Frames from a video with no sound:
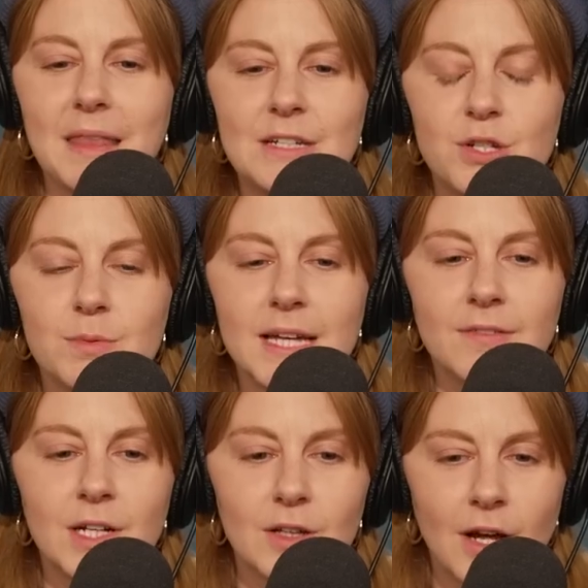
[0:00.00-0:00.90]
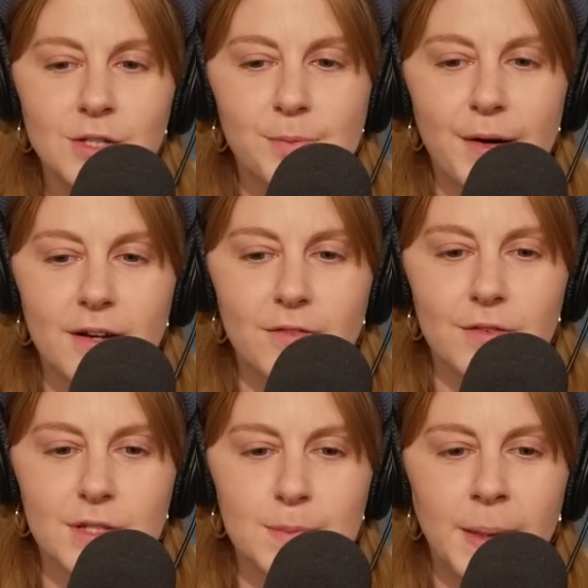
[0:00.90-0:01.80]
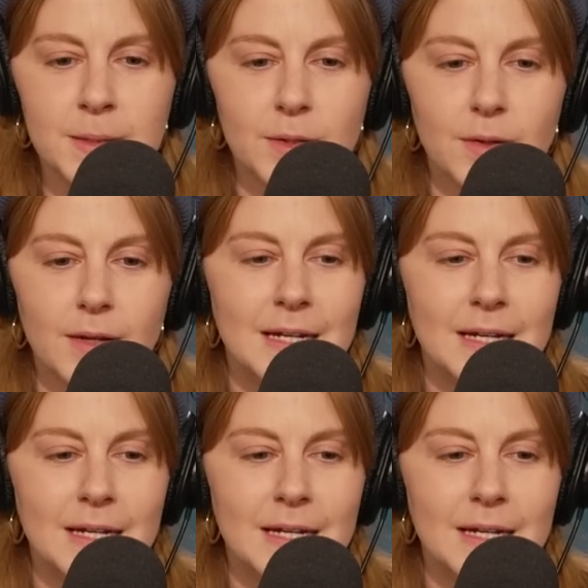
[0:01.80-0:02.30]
she was having a launch party for this puzzle,